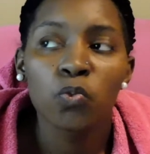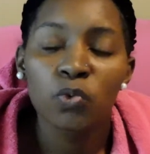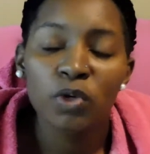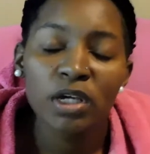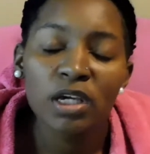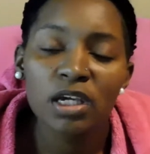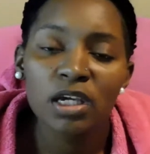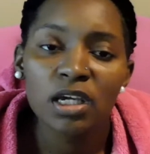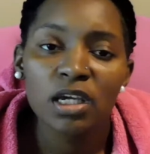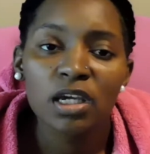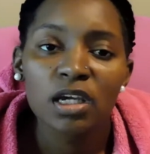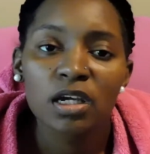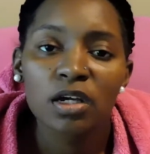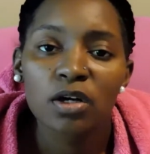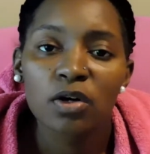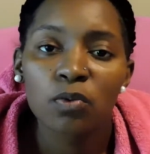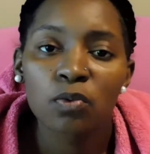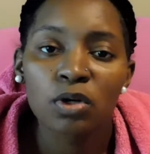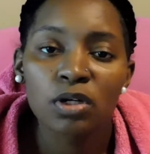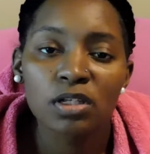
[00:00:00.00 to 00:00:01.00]
we
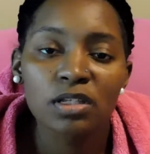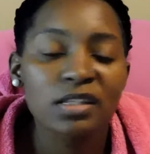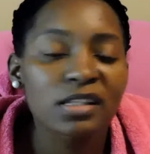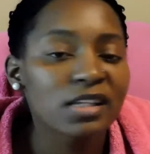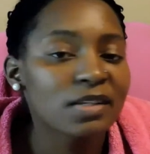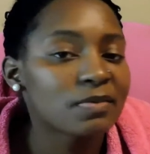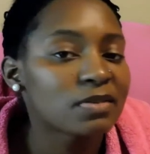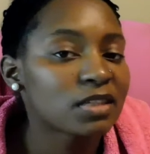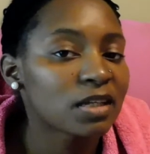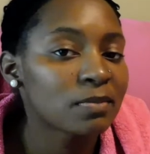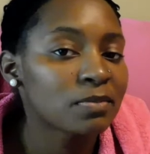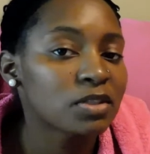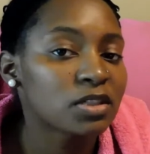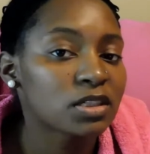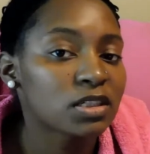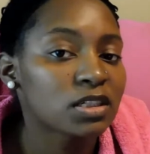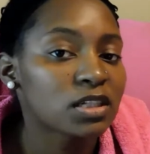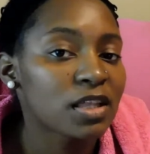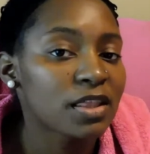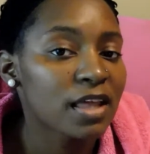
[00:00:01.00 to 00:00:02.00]
were under the
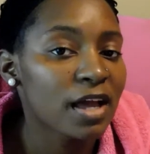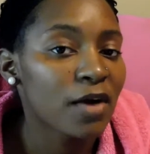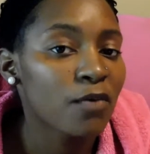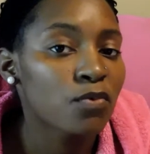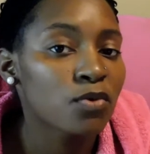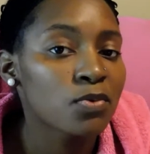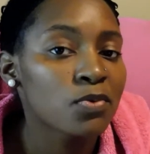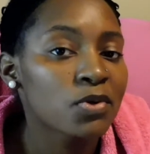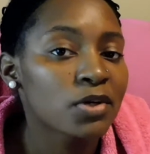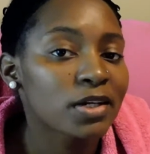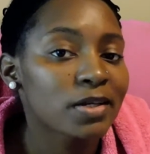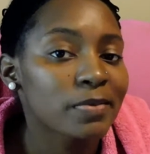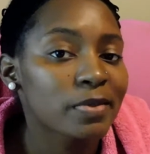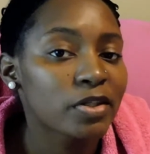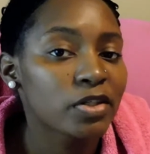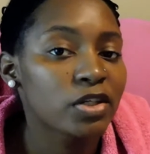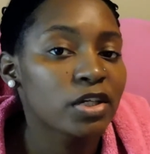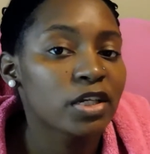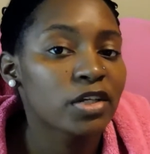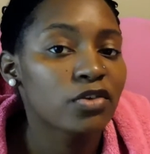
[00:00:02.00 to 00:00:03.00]
assumption that we were gonna
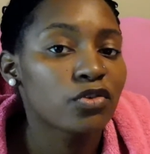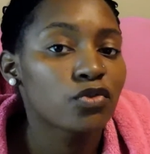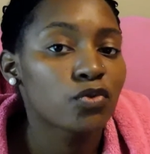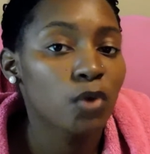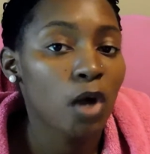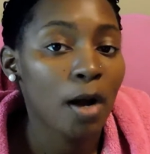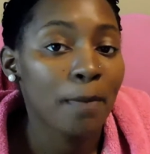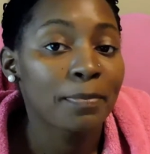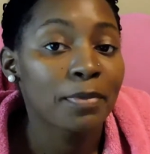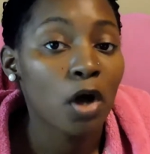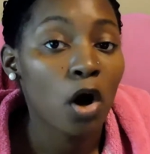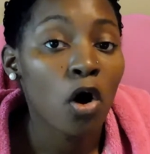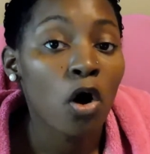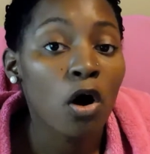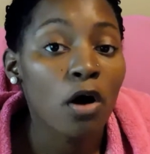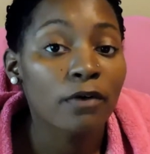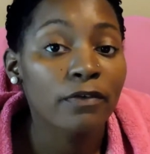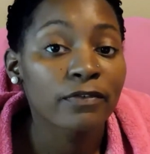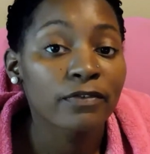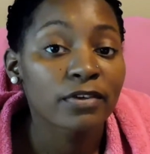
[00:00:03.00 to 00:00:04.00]
be getting dropped
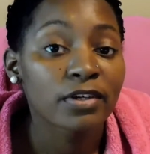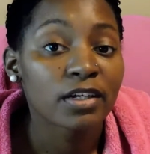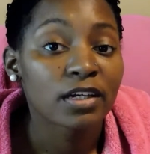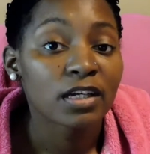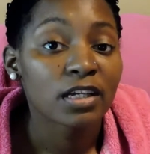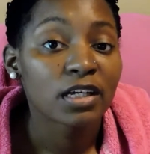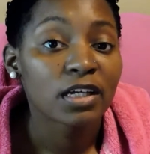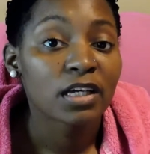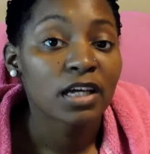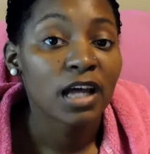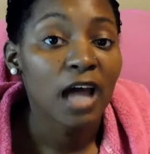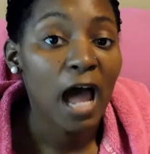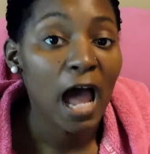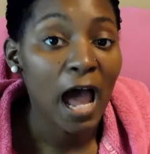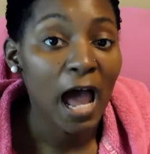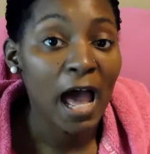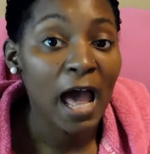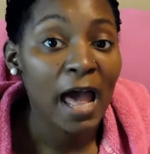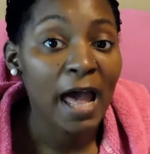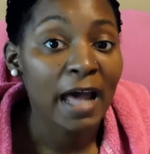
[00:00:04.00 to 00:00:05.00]
off
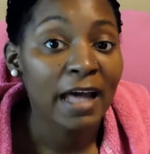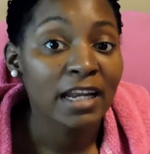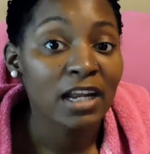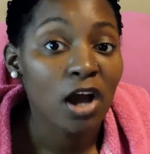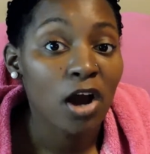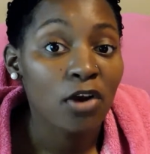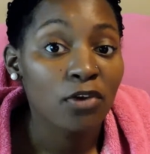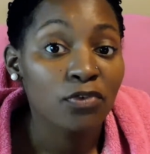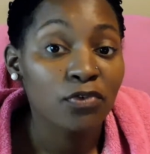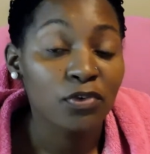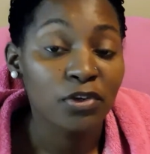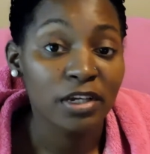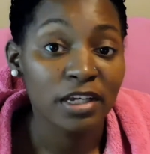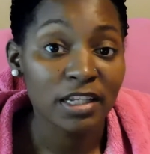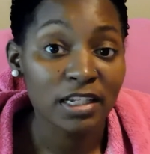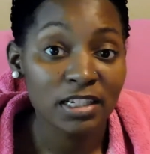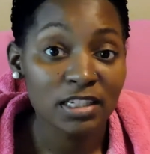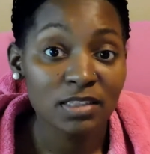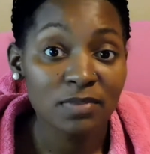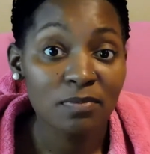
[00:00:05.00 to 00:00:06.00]
at our
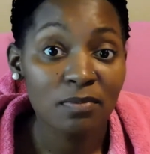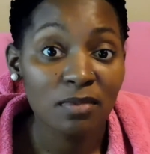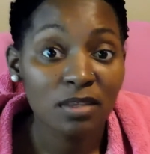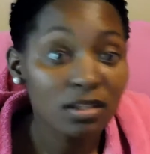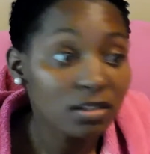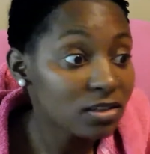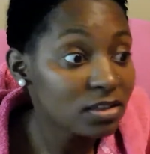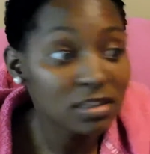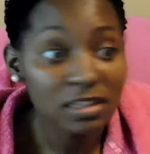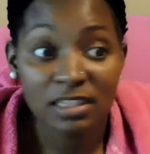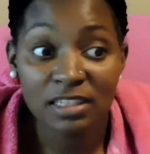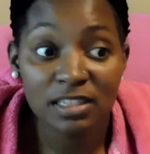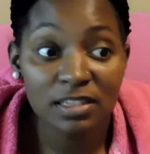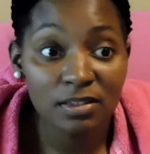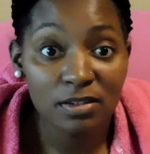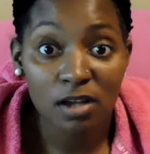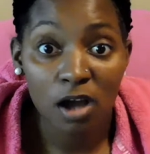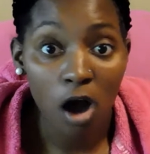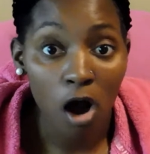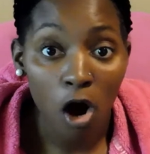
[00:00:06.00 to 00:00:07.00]
freaking
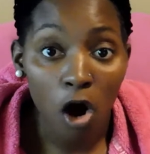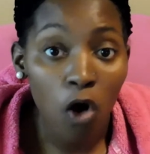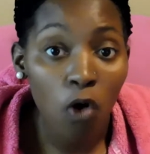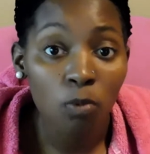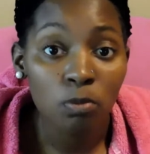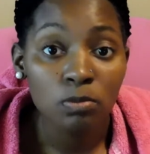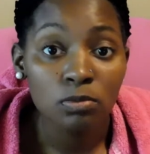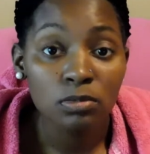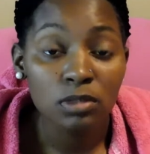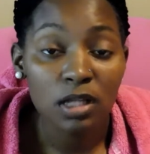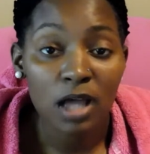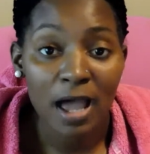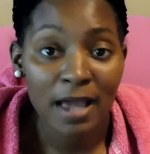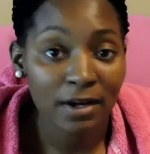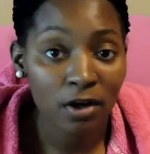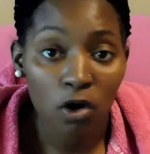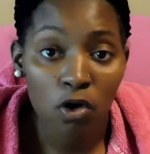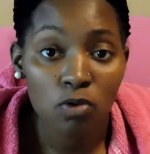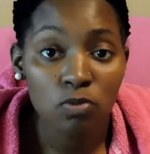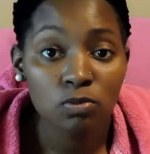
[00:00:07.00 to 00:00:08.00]
home,
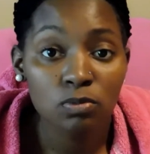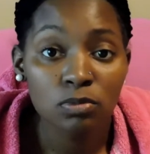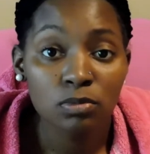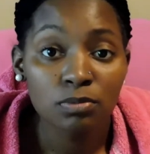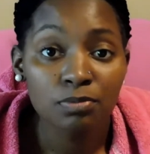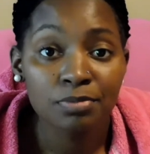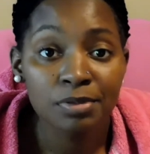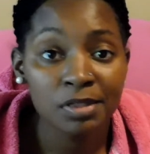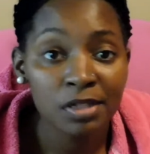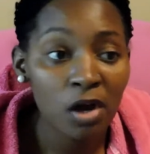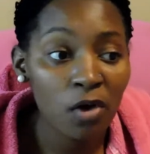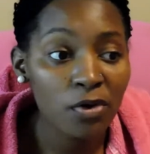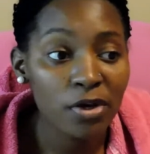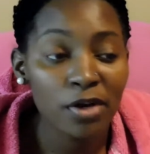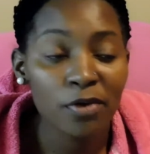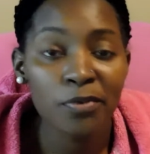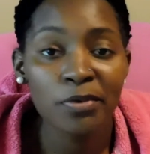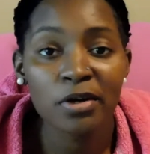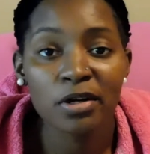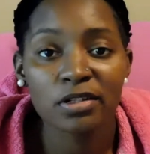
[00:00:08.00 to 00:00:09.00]
at home. But no,
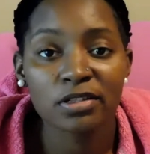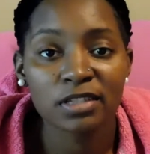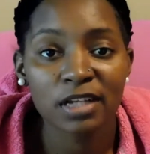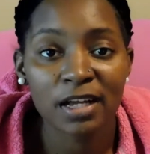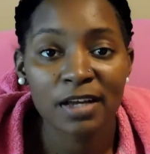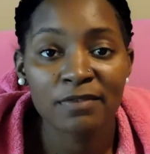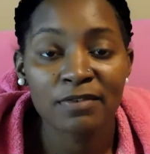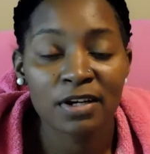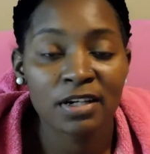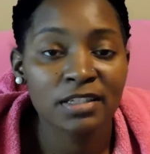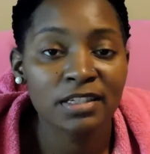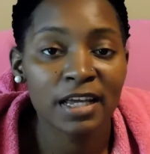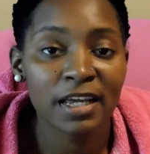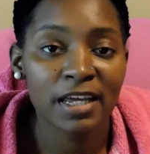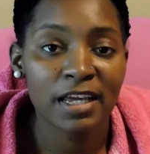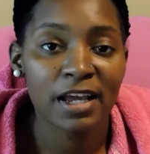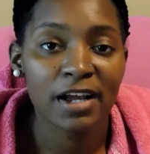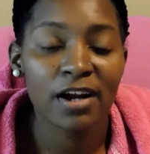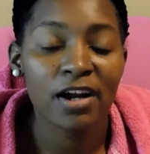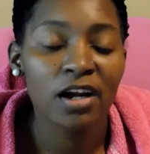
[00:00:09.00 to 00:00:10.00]
here we are stuck at fucking
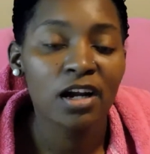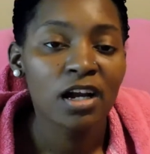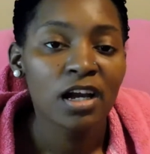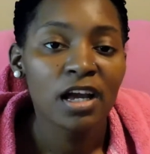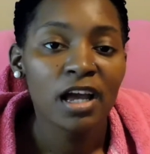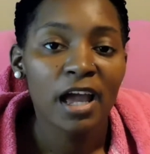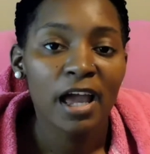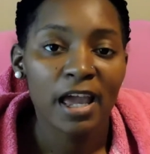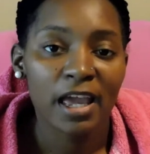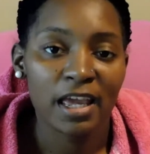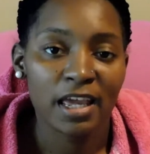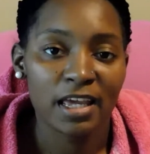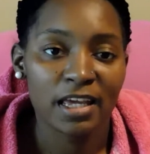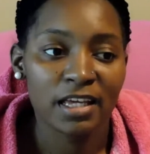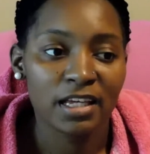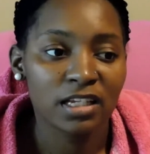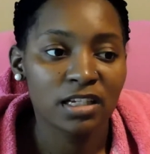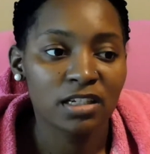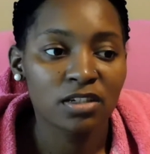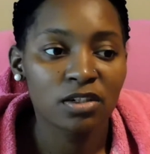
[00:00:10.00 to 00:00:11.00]
daycare.
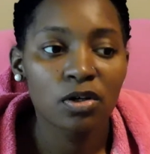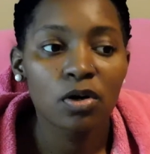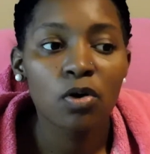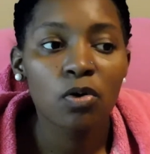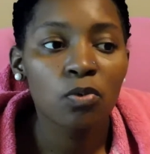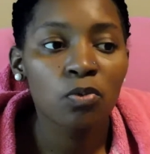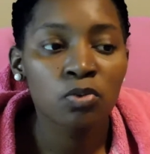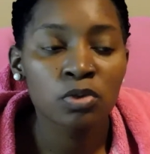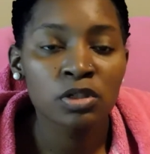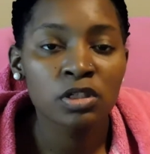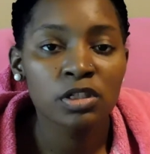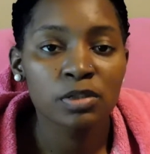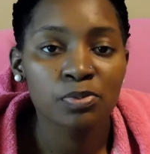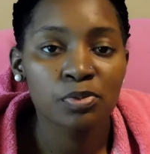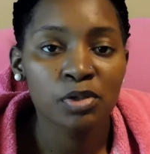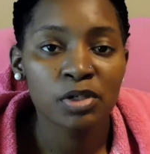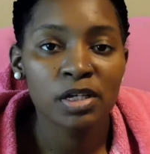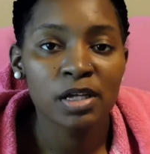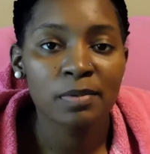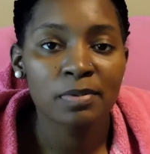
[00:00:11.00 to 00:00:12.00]
And we're just
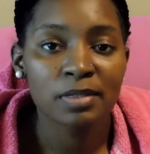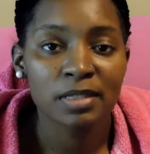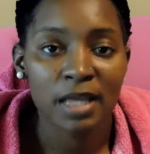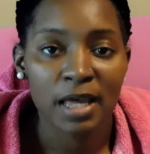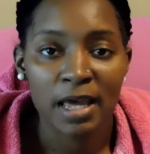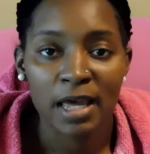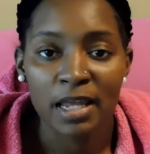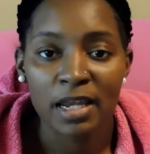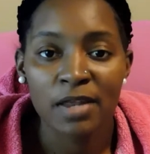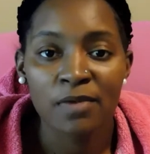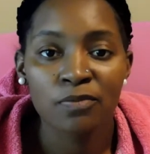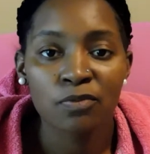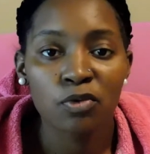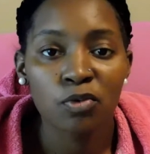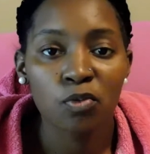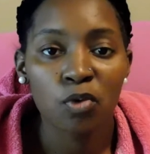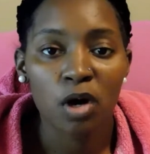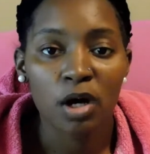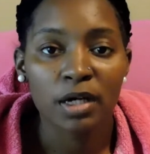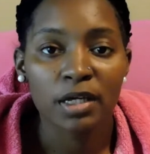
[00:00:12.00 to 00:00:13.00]
pretty upset and
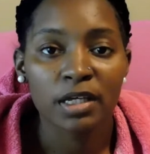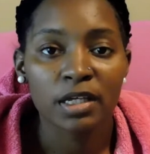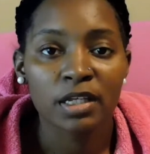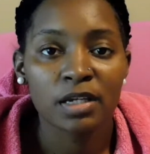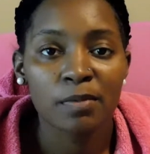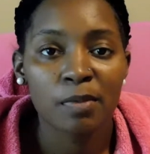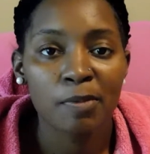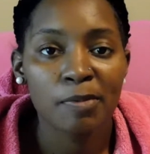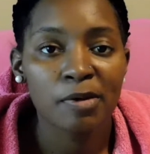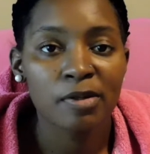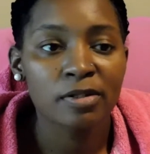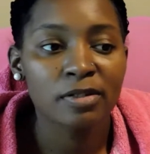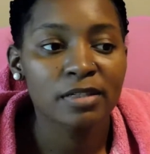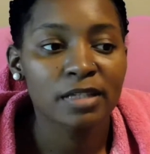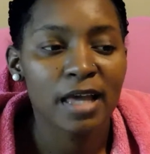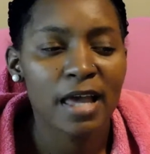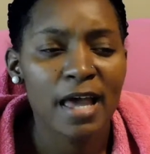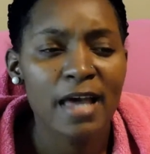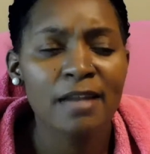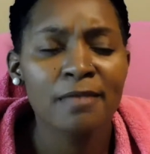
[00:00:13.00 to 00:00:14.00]
we're walking and my brother's
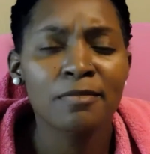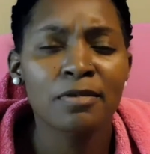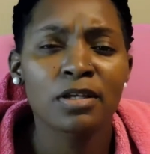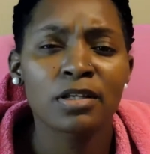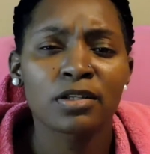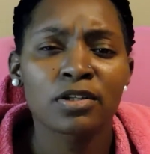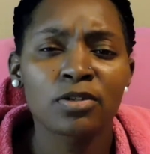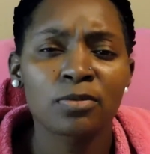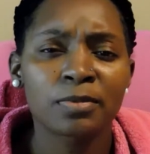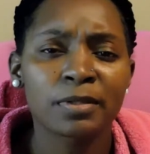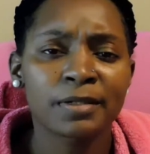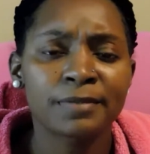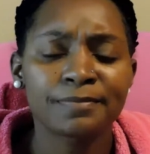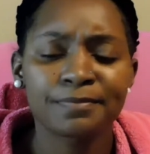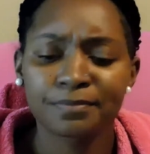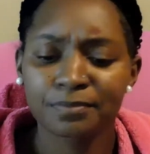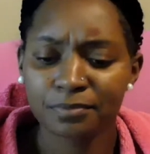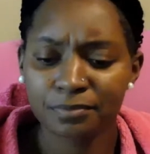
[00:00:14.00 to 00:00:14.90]
ahead of me a little bit